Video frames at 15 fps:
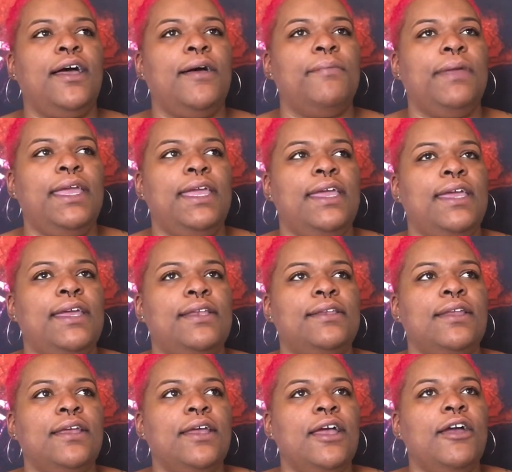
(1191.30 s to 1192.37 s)

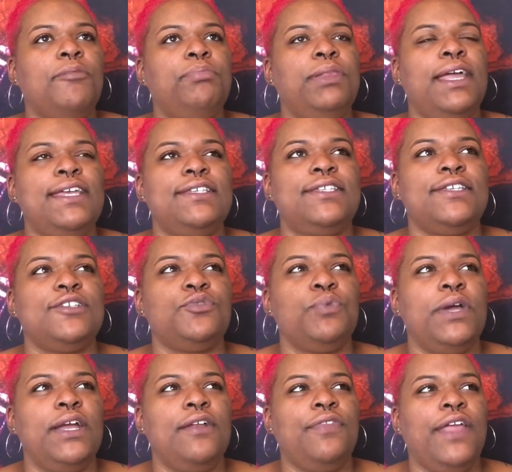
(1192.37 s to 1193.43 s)
in places
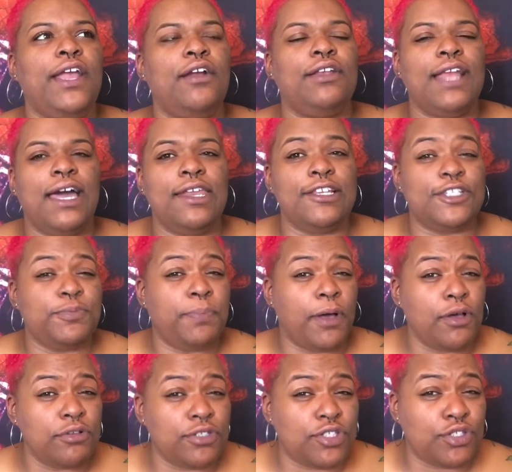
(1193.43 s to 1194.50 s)
where they are not
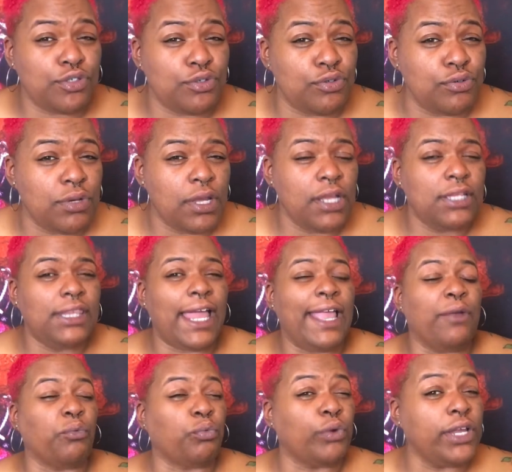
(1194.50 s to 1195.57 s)
exposed to, like,
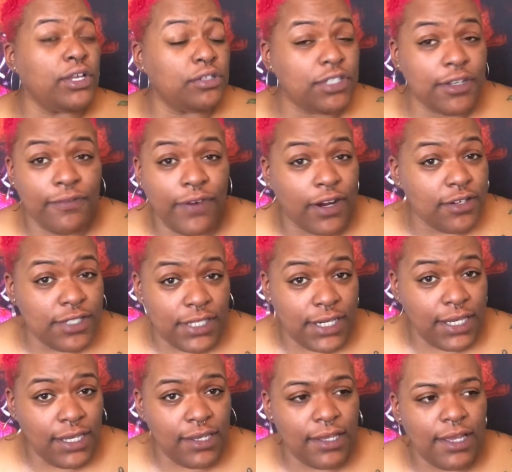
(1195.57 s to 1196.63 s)
real
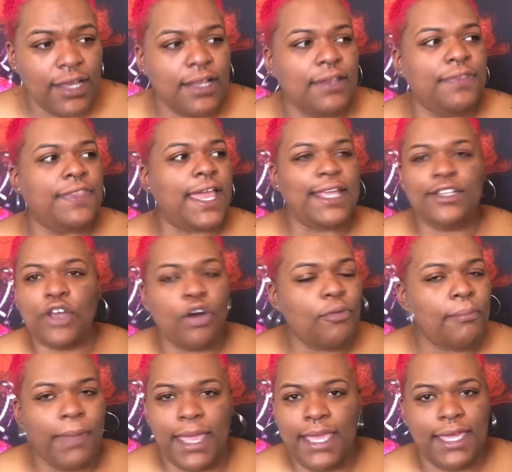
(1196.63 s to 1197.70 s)
diversity, they
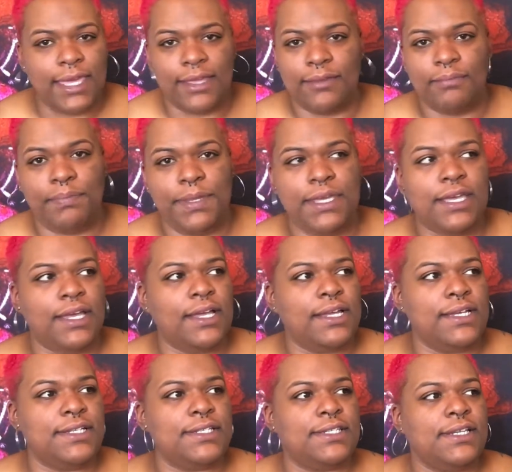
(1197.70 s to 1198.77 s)
don't make it
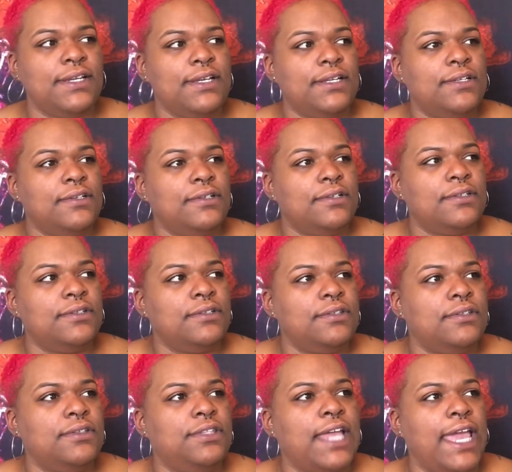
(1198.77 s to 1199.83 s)
because
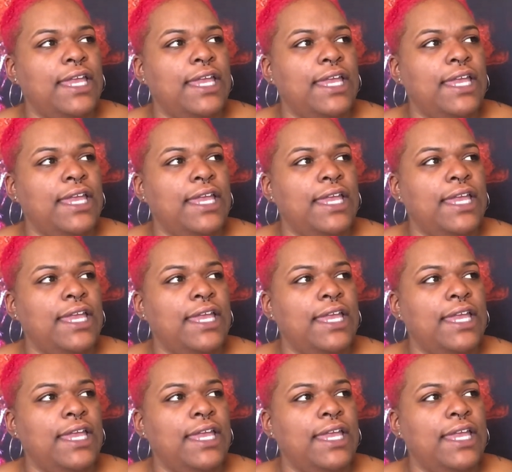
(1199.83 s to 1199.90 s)
they